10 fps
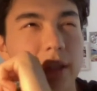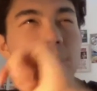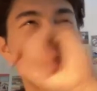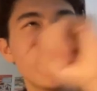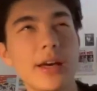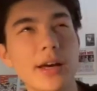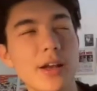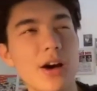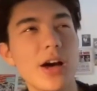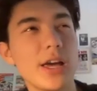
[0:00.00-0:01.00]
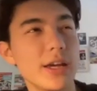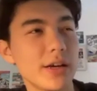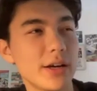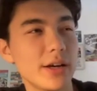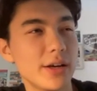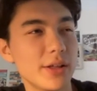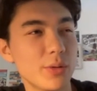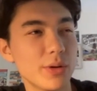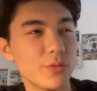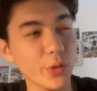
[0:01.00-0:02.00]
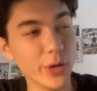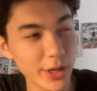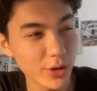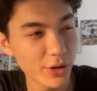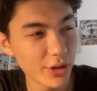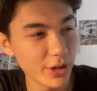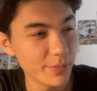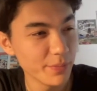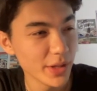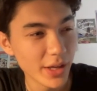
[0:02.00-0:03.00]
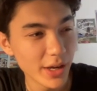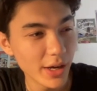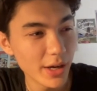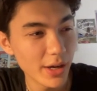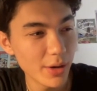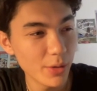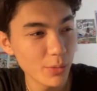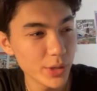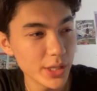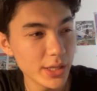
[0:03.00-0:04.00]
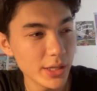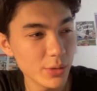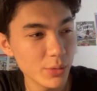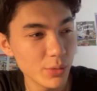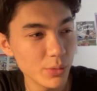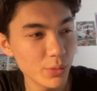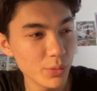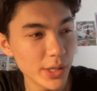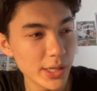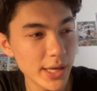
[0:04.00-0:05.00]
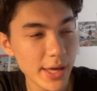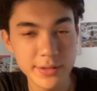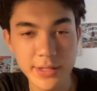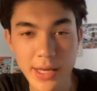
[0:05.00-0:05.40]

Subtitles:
Kit and I, the wonderful Kit Connor, we went